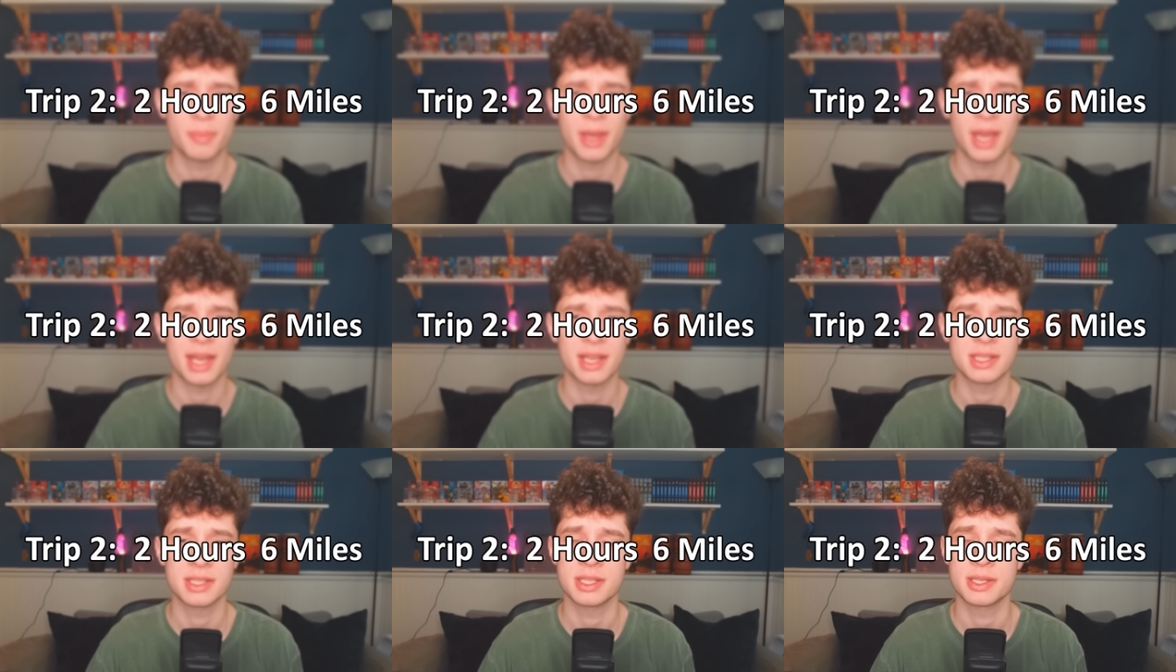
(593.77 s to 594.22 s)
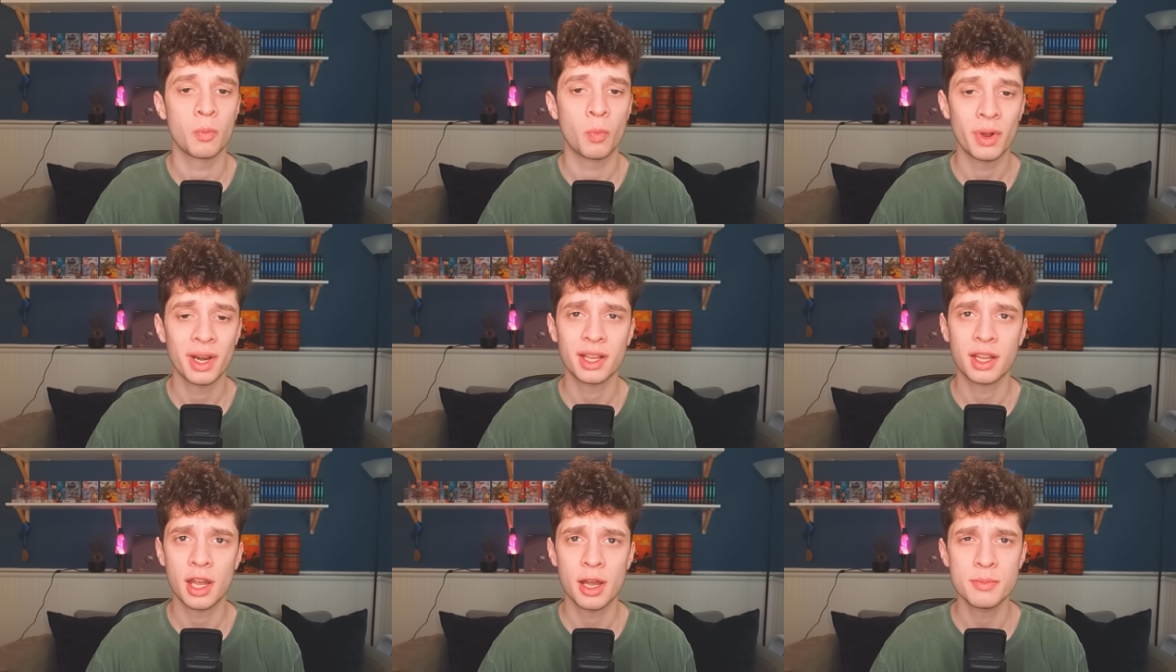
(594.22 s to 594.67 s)
pass.
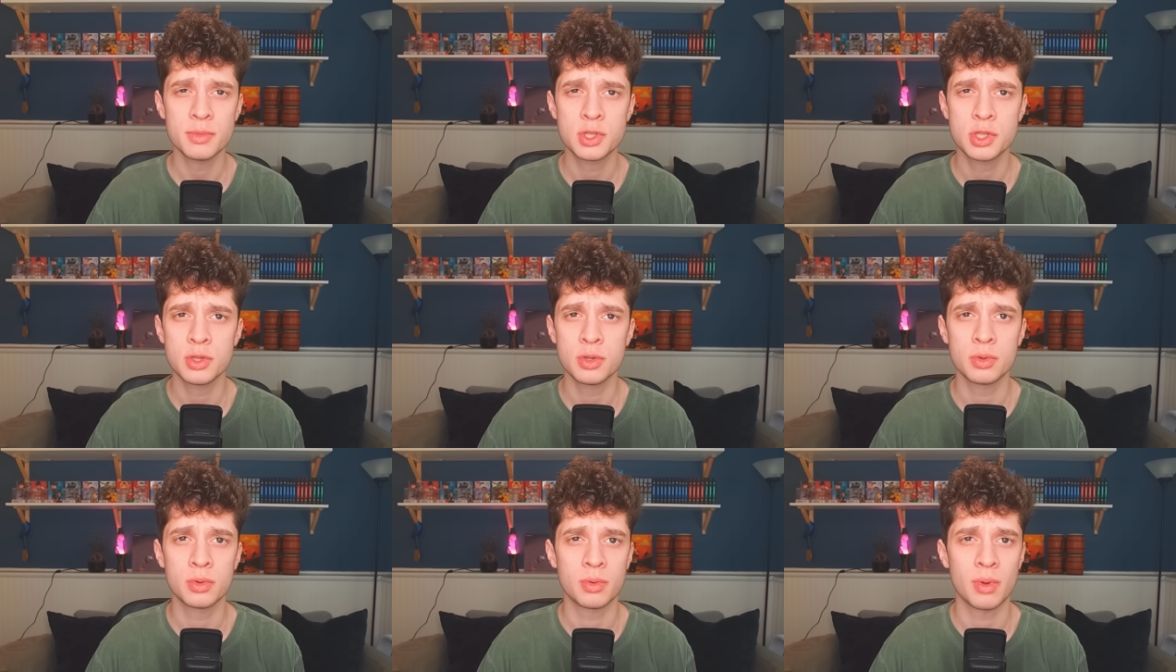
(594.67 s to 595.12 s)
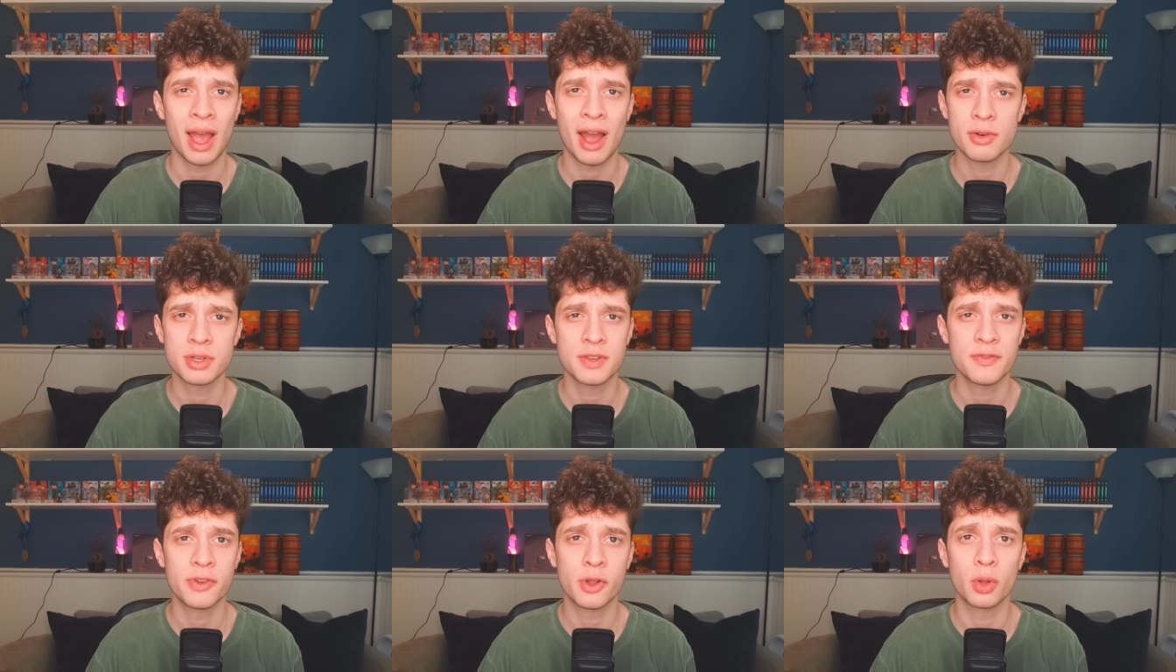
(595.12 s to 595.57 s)
When it comes to how
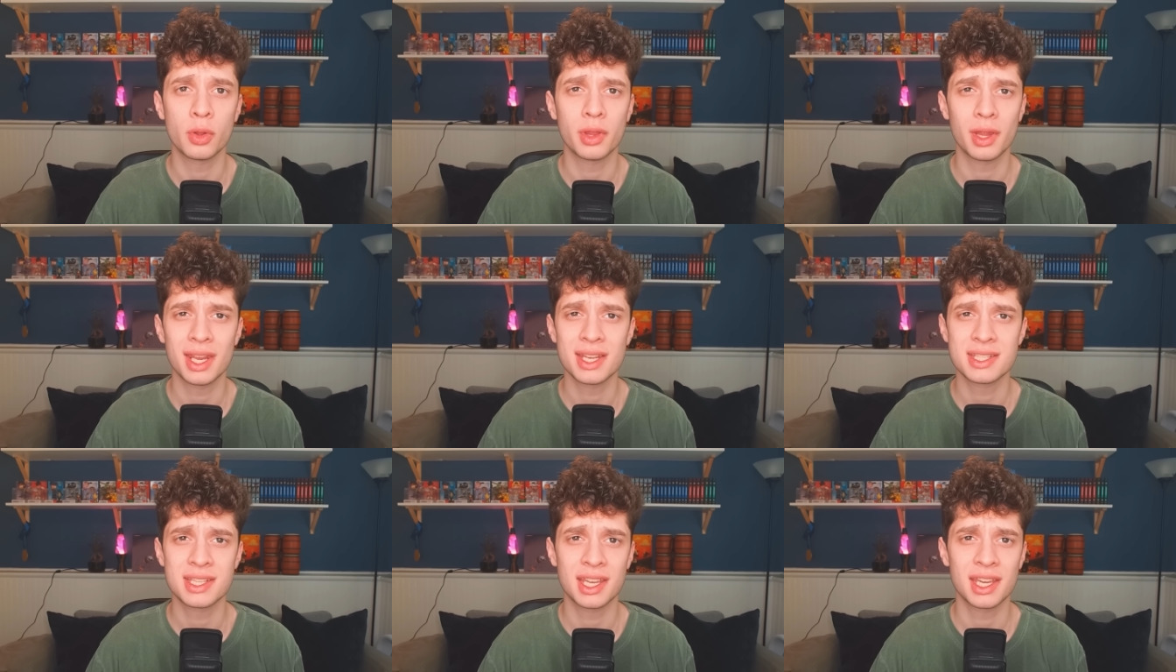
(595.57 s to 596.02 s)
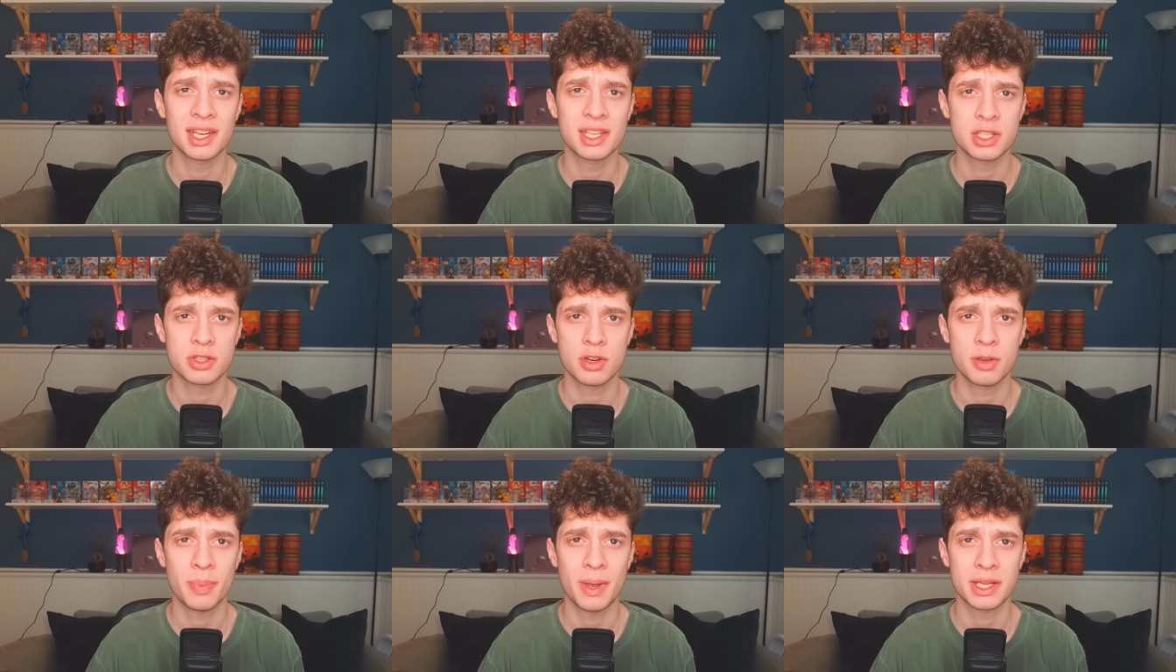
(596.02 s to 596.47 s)
difficult it is to get a
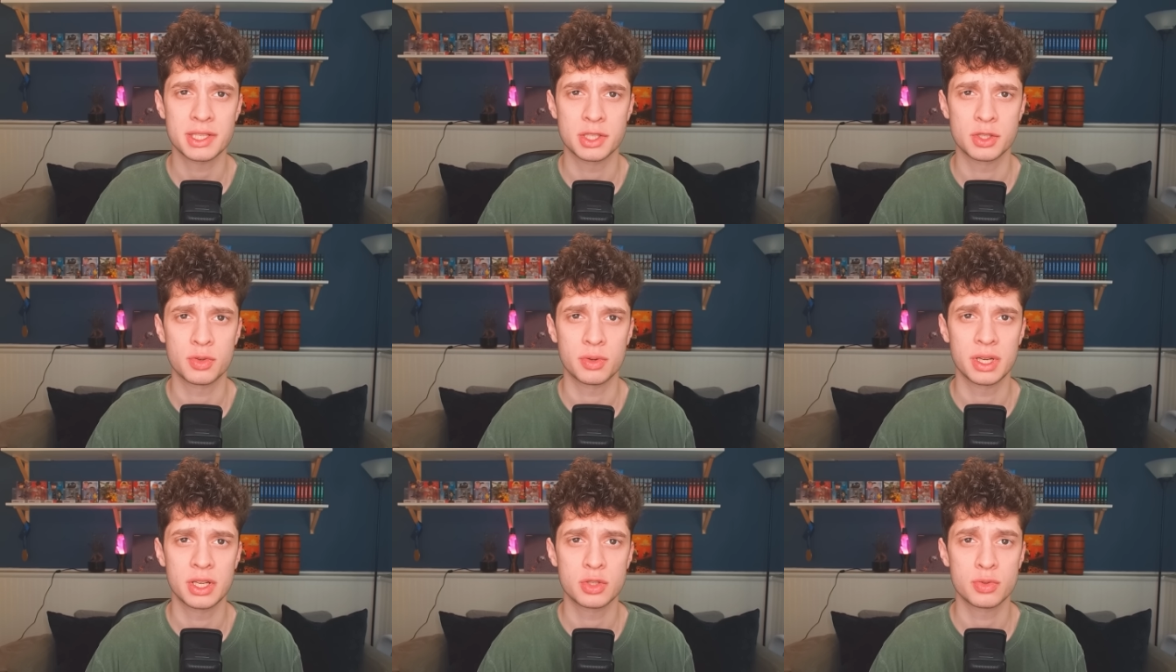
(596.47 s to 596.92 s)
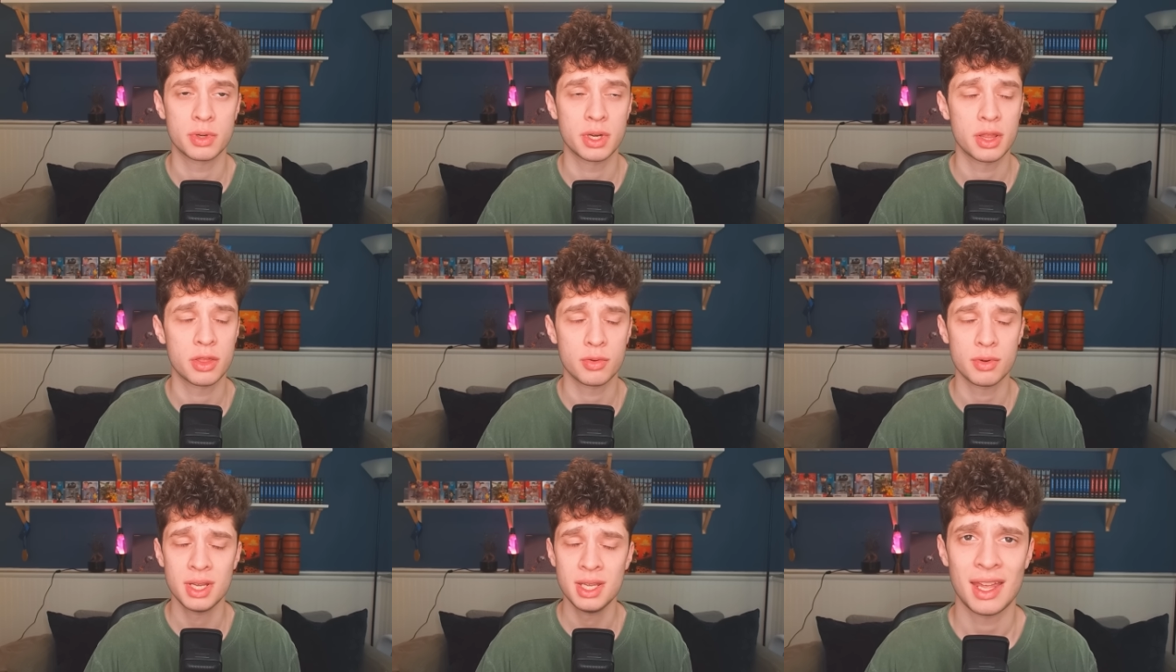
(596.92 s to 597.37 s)
street pass in
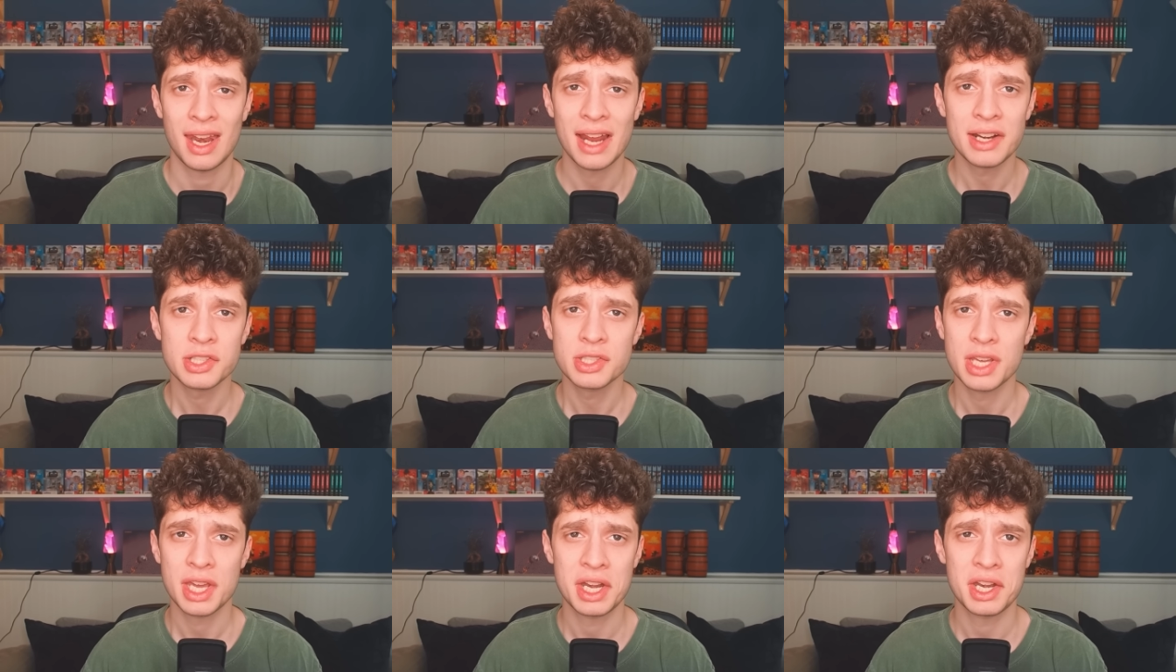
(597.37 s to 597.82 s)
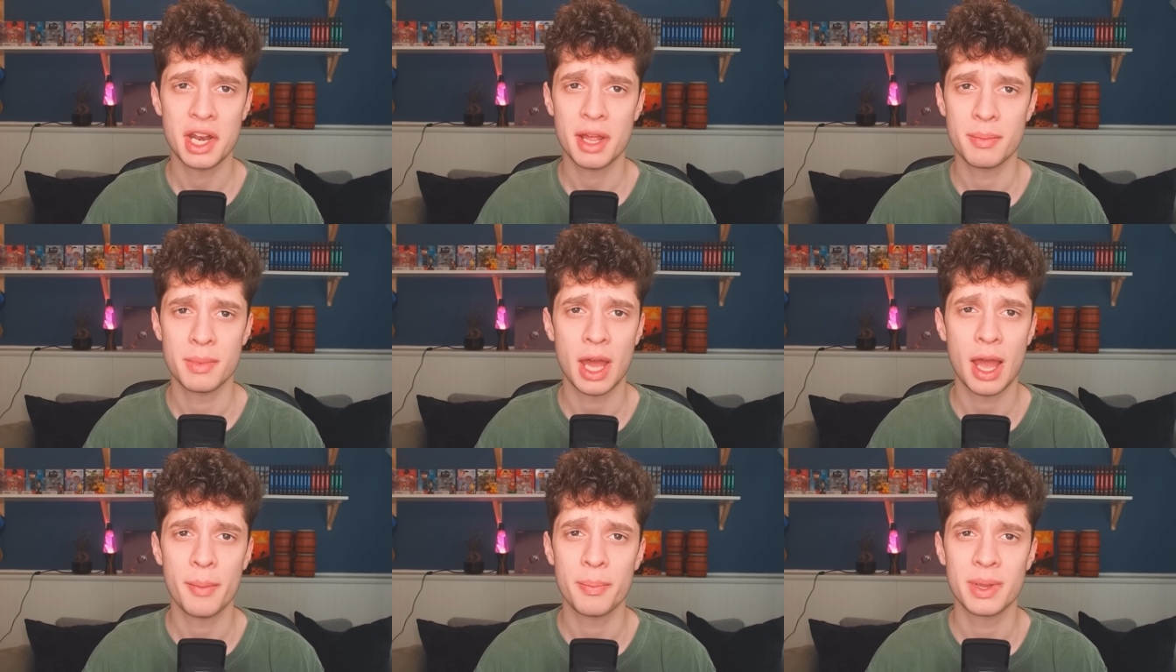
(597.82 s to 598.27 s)
2023, it actually ended up
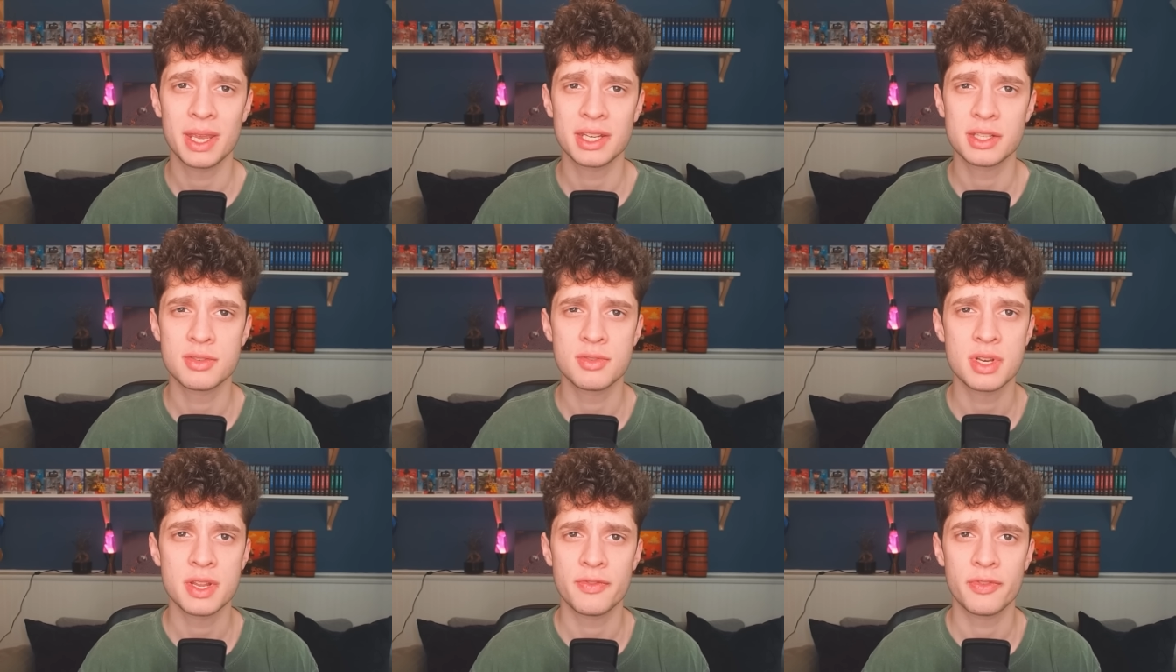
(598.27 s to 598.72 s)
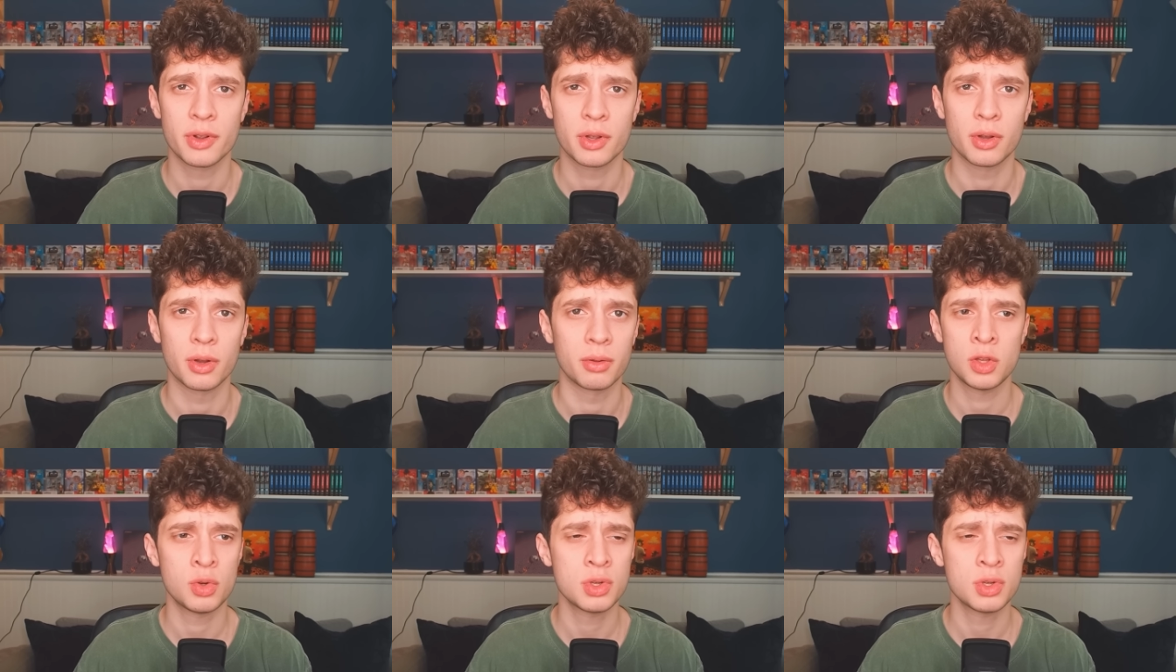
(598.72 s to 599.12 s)
not being too difficult.